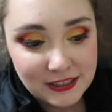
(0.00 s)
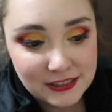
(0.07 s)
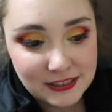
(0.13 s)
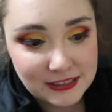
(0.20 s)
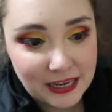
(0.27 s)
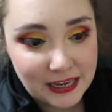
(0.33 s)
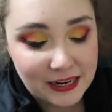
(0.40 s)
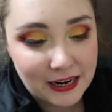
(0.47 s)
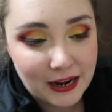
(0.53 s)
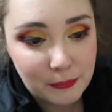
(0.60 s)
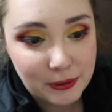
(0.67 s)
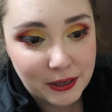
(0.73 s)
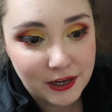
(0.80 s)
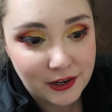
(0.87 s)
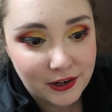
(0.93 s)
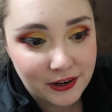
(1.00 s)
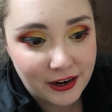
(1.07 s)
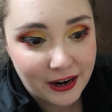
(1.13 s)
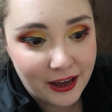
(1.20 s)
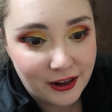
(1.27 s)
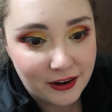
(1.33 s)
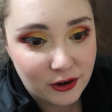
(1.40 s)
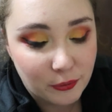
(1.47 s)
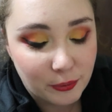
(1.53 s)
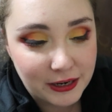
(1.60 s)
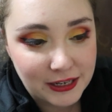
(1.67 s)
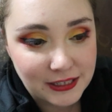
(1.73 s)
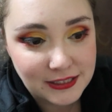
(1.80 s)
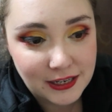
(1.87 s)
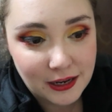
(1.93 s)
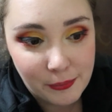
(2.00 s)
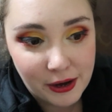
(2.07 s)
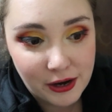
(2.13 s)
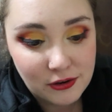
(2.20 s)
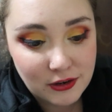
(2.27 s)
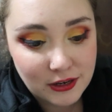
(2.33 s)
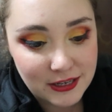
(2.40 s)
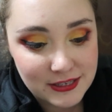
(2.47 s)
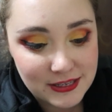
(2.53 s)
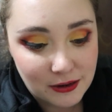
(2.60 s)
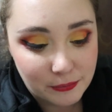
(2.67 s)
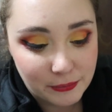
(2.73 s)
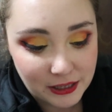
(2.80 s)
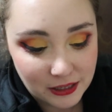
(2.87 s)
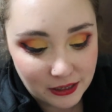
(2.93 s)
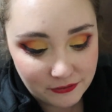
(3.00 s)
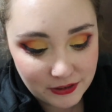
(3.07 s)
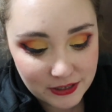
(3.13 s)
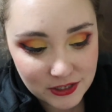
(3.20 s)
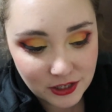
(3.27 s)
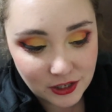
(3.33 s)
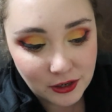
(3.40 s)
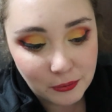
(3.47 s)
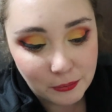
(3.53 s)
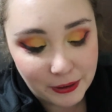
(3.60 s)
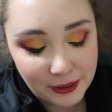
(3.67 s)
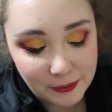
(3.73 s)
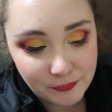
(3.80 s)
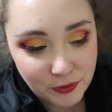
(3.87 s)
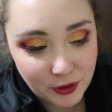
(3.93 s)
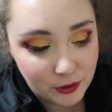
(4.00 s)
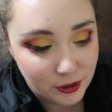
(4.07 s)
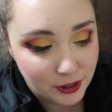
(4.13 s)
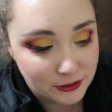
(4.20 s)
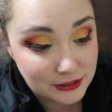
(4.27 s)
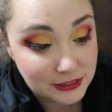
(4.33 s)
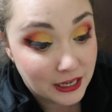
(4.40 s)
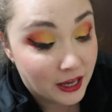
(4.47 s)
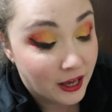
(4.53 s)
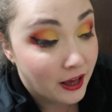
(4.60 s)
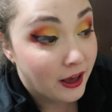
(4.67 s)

set it up here and nobody needs to come out because that'll make life easier, but who knows.